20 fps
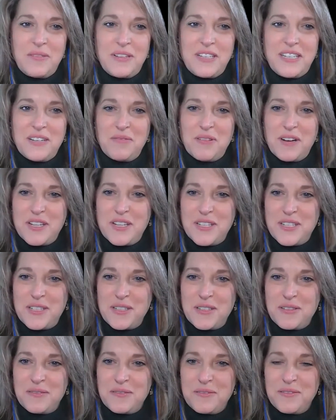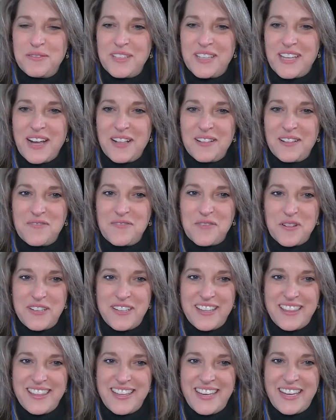We didn't want to do the
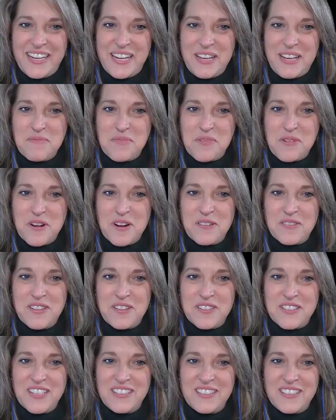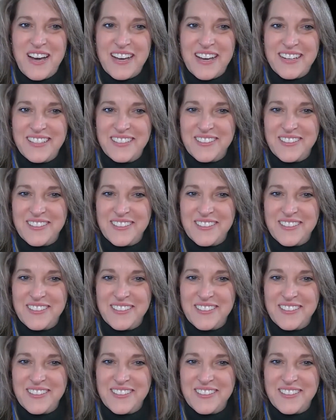California thing anymore. There's a lot of